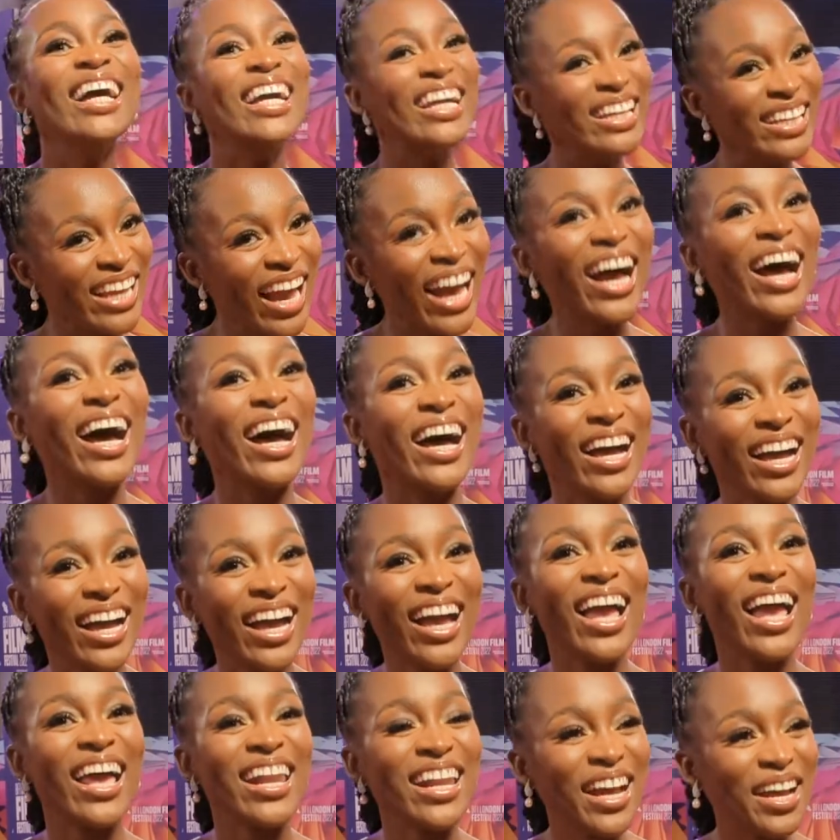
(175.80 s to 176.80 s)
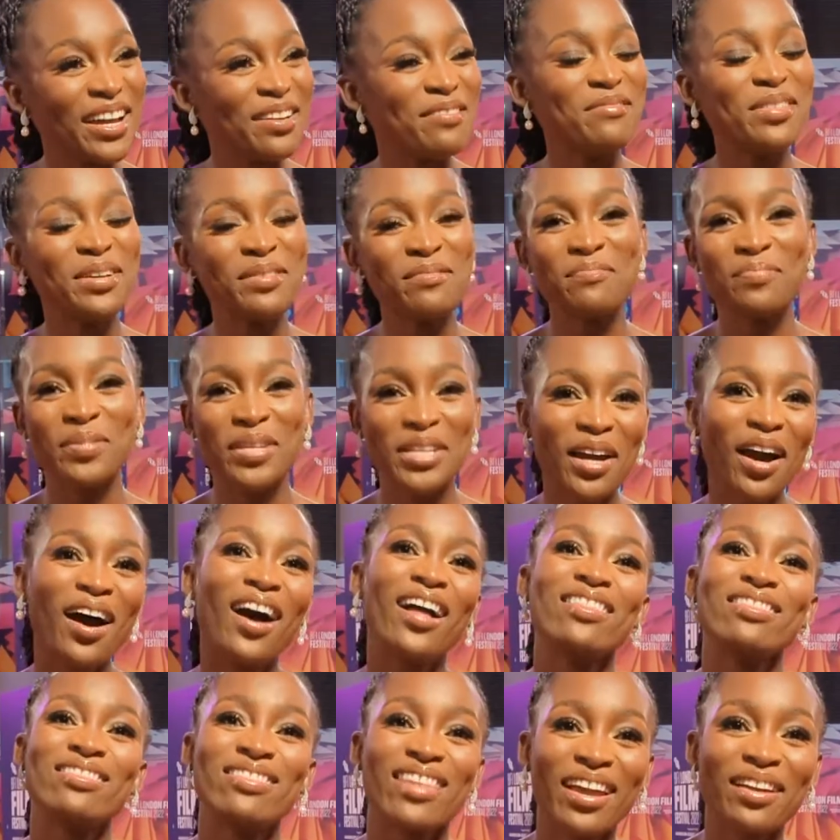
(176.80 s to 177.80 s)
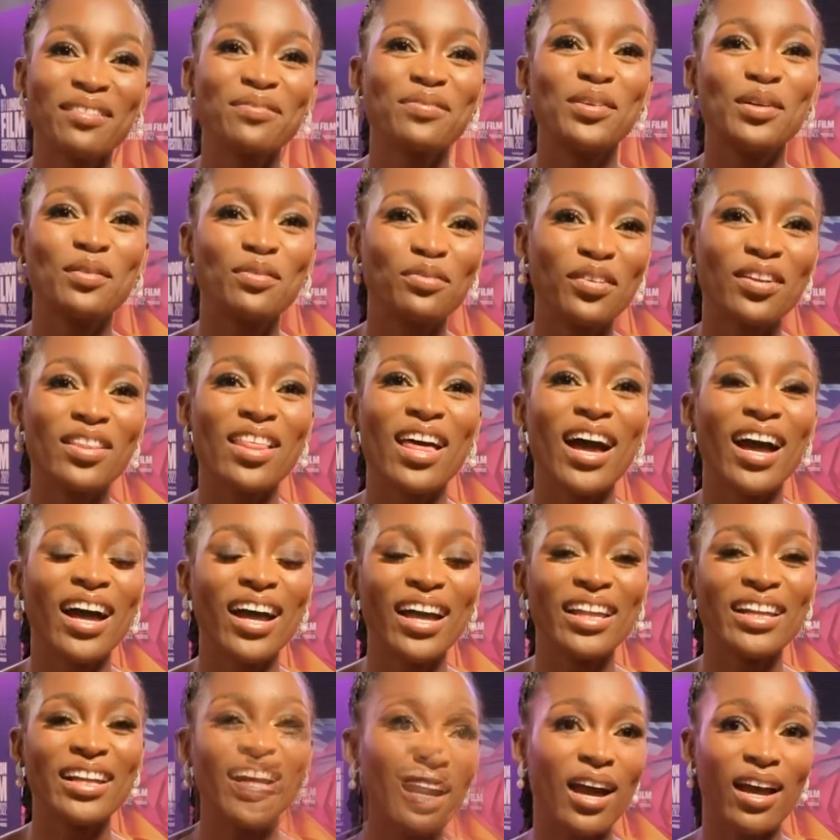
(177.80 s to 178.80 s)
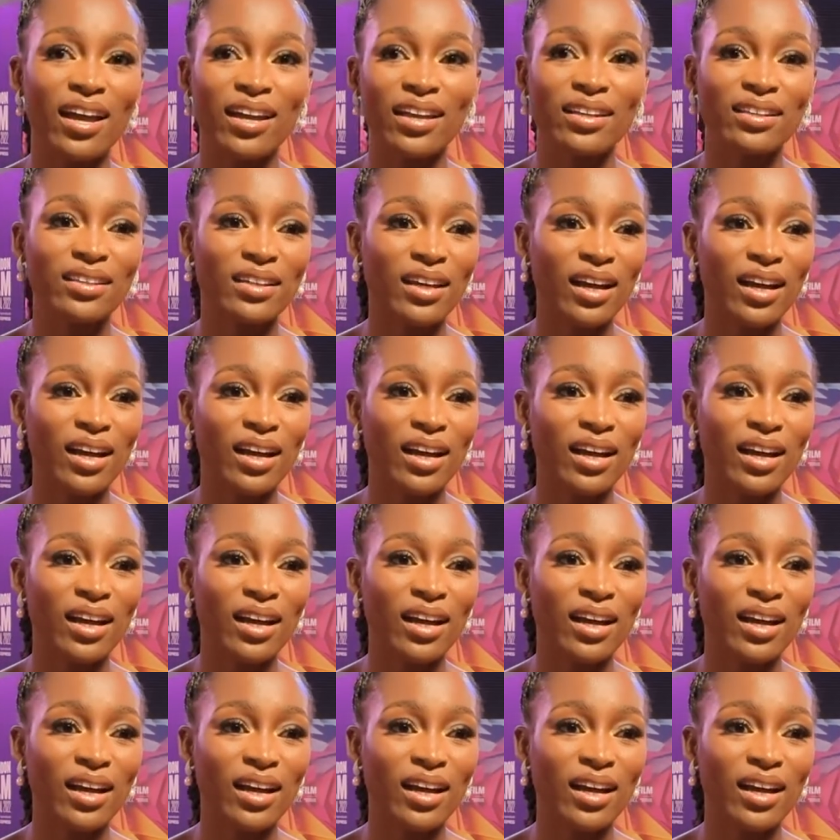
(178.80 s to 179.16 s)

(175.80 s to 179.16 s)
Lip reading: Yeah, and I'm beyond thankful for that. I